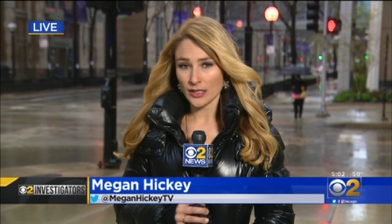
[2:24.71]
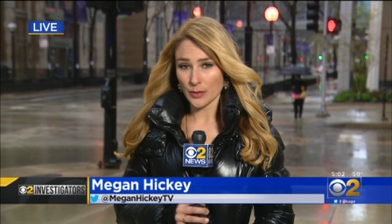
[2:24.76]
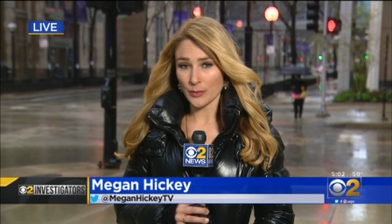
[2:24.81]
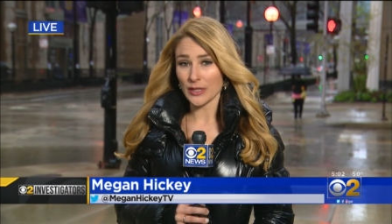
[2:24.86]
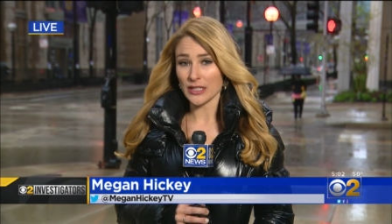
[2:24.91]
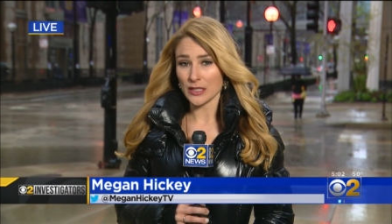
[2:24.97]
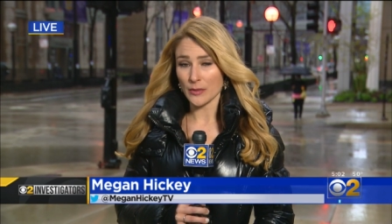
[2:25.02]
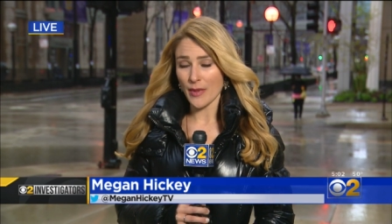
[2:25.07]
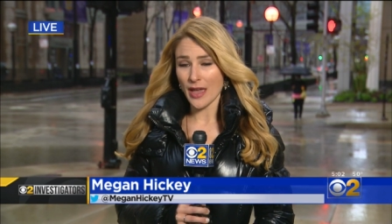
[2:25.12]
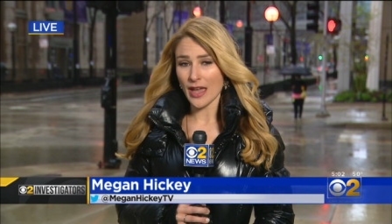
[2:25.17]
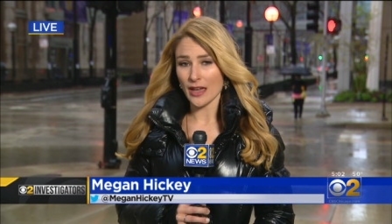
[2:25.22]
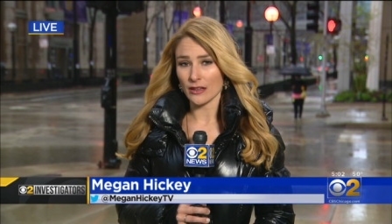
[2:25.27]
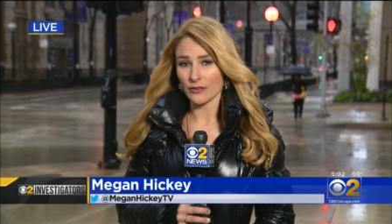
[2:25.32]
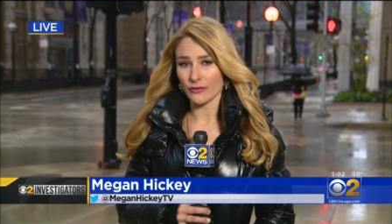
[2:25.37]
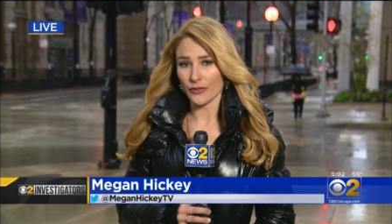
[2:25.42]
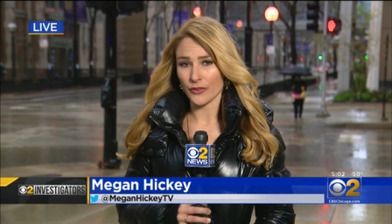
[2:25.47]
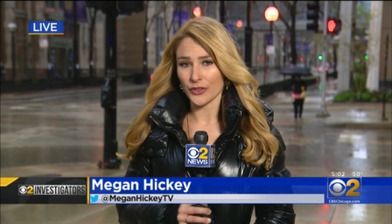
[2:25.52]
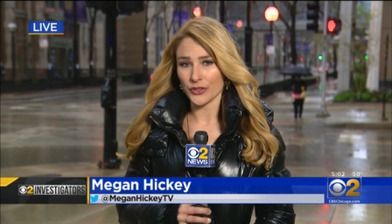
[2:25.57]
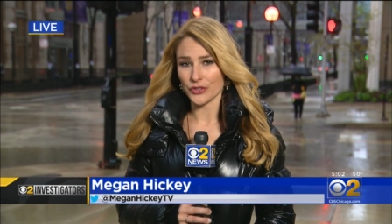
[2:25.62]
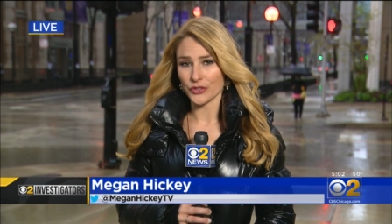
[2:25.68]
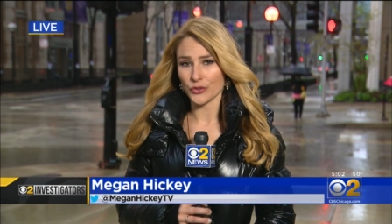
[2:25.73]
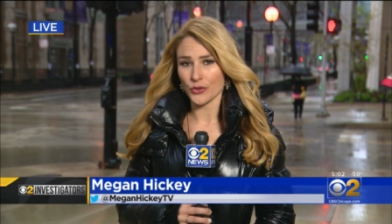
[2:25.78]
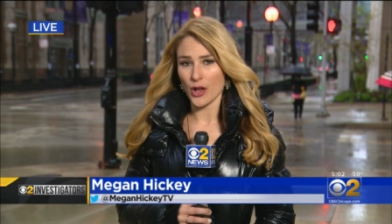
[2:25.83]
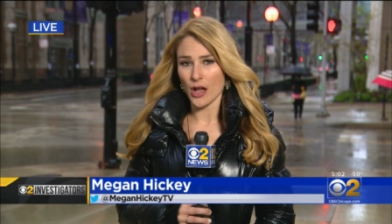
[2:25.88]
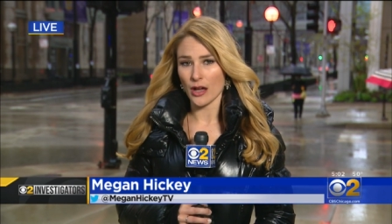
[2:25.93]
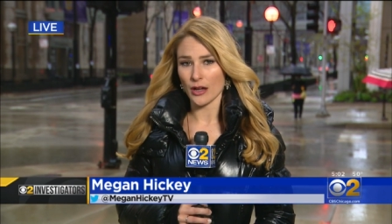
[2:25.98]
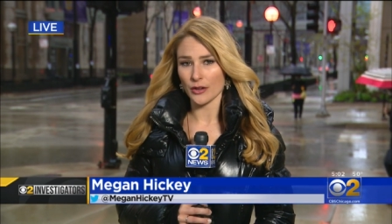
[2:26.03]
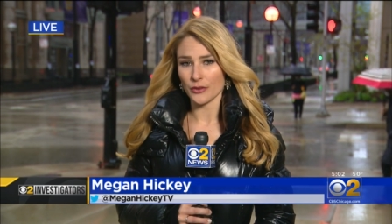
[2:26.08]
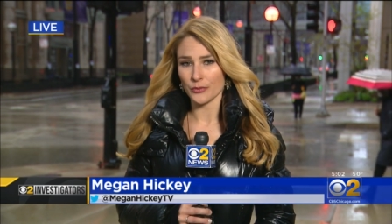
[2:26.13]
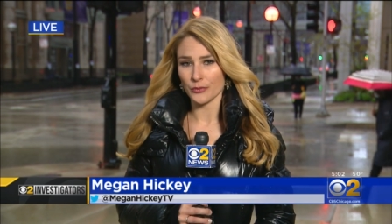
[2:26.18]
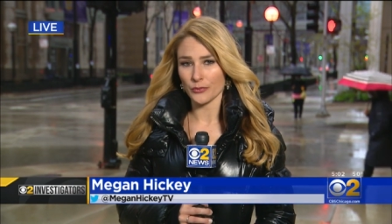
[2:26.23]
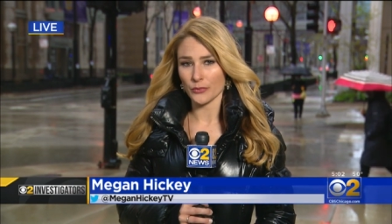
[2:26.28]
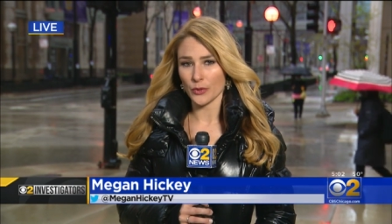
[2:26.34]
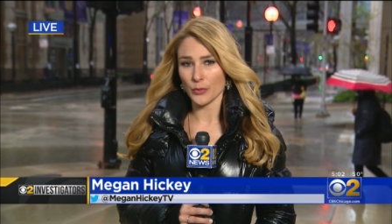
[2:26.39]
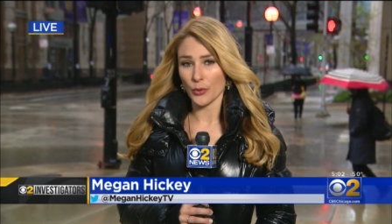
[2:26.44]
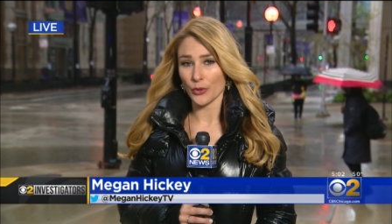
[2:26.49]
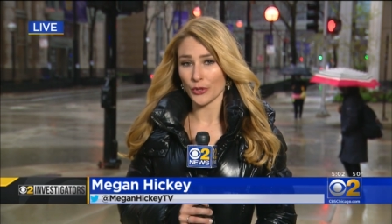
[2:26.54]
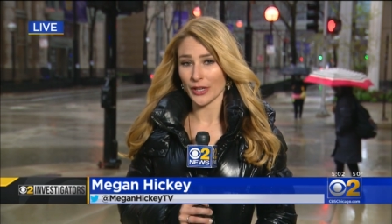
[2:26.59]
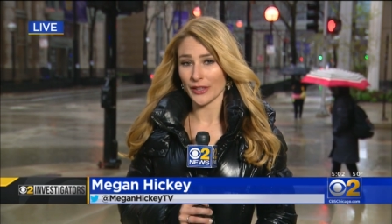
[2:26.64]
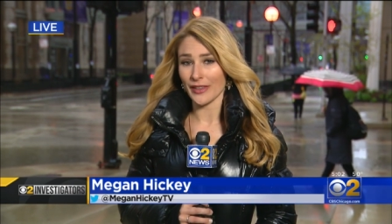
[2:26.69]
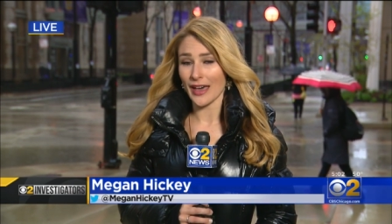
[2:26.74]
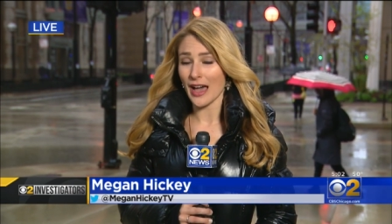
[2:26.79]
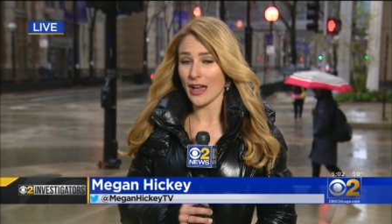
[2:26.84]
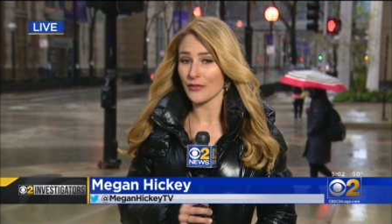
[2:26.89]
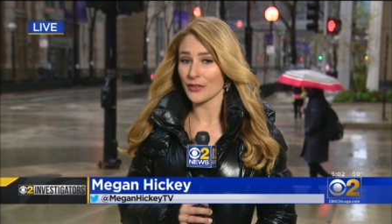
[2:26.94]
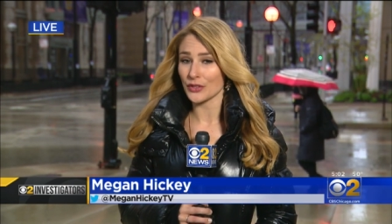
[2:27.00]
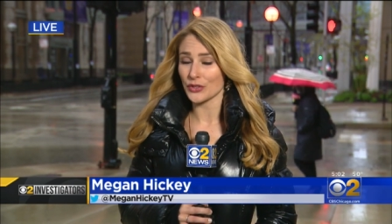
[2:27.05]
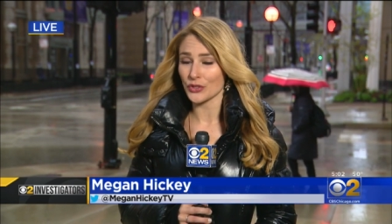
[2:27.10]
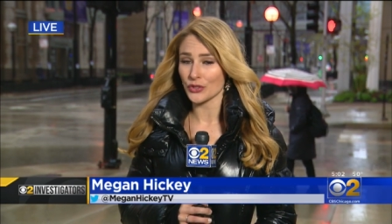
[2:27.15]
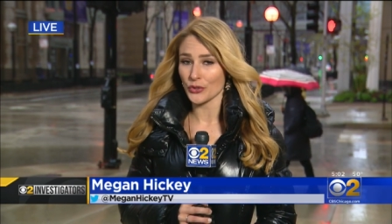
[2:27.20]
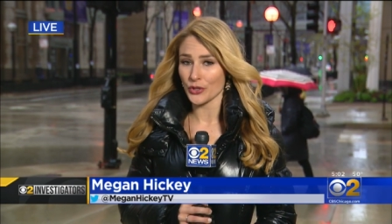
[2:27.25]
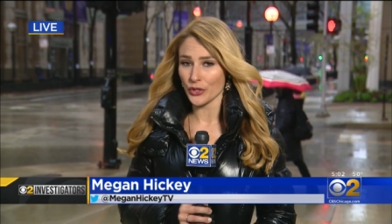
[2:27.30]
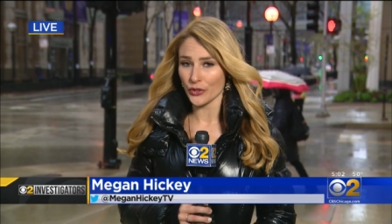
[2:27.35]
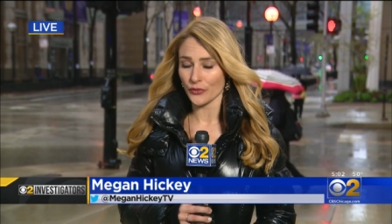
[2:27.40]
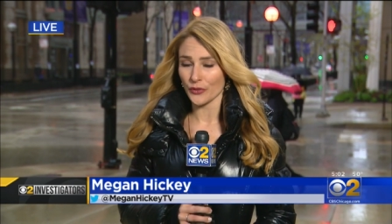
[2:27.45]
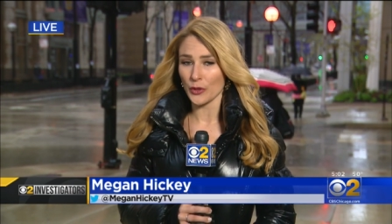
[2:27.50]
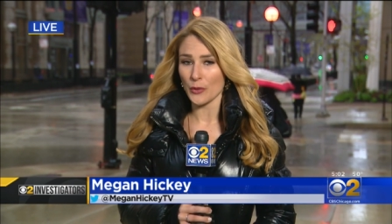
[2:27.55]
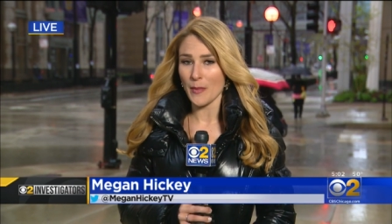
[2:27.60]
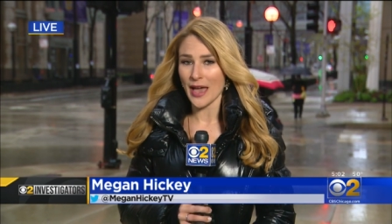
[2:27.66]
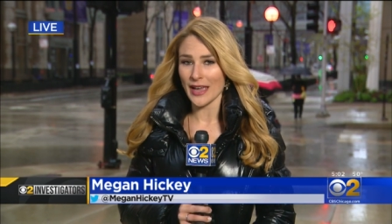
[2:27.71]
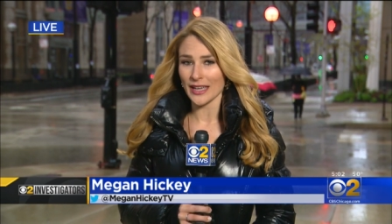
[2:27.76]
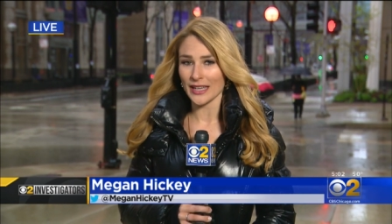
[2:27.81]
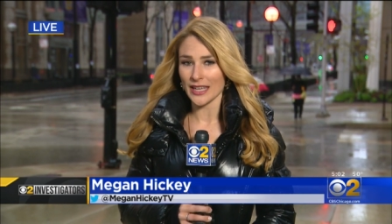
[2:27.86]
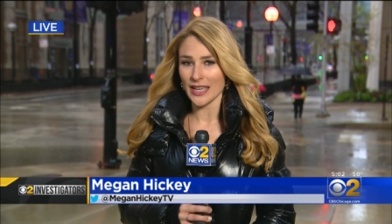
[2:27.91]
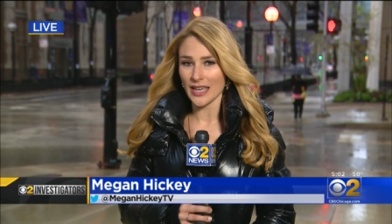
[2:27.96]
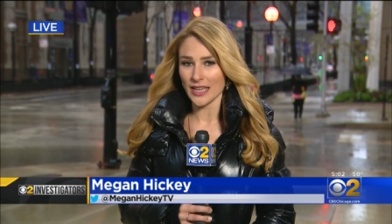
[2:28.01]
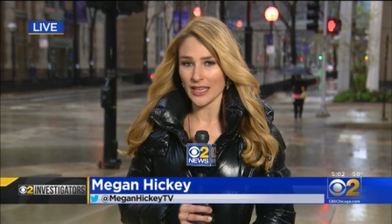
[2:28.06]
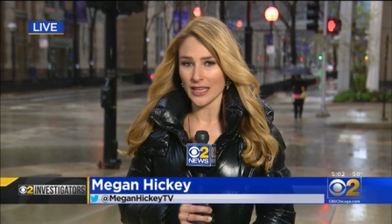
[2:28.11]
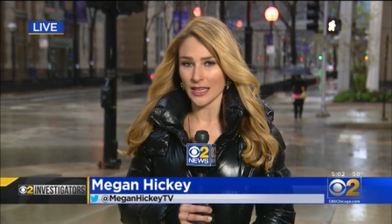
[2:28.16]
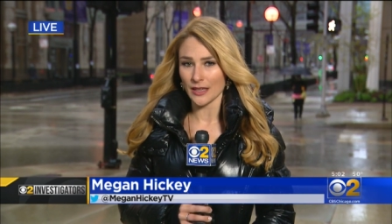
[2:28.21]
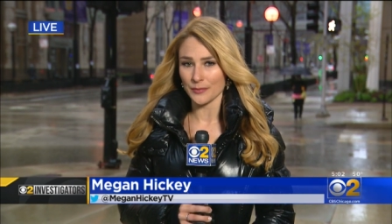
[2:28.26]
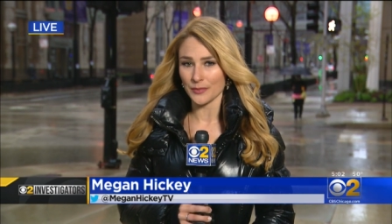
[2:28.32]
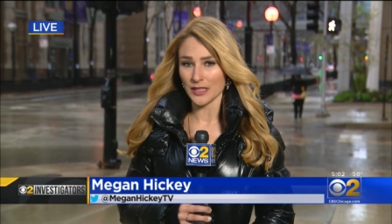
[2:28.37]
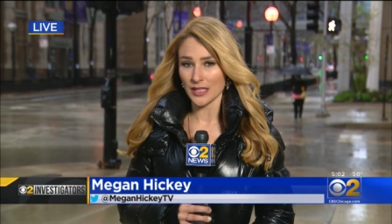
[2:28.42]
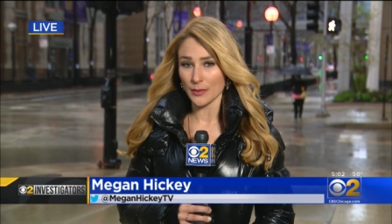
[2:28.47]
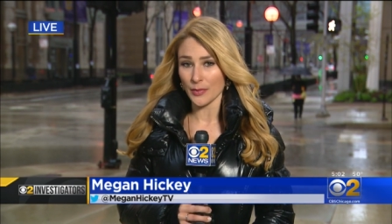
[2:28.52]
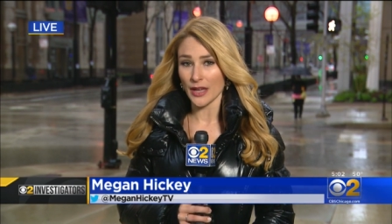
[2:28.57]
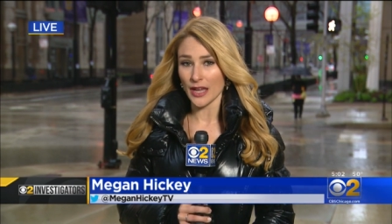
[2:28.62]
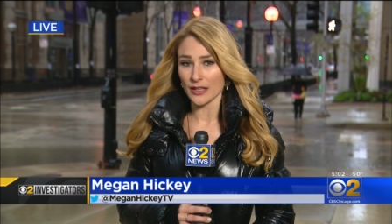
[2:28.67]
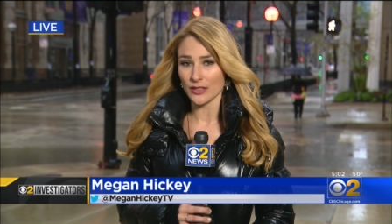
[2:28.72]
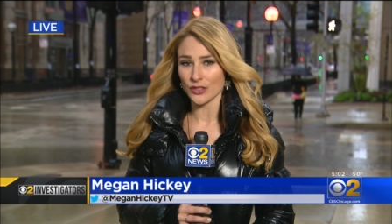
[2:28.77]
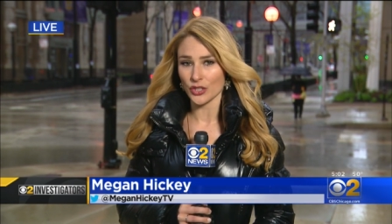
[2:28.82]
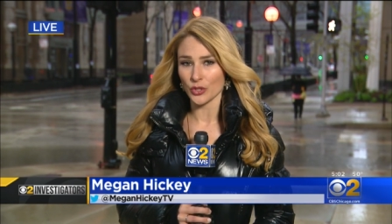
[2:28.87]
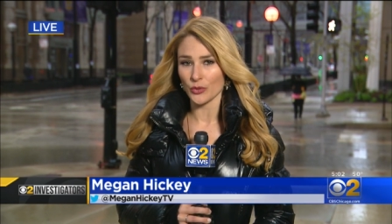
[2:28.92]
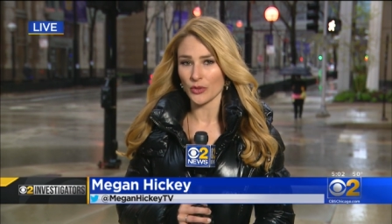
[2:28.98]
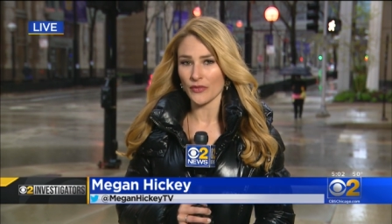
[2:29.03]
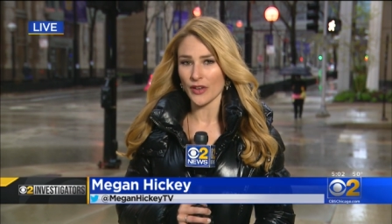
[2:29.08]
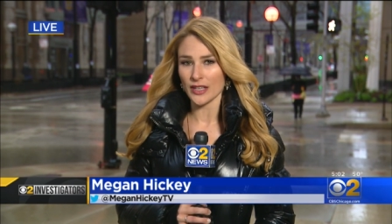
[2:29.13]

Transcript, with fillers: to meet demand for this drug. Reporting live in Streeterville, Megan Hickey, CBS 2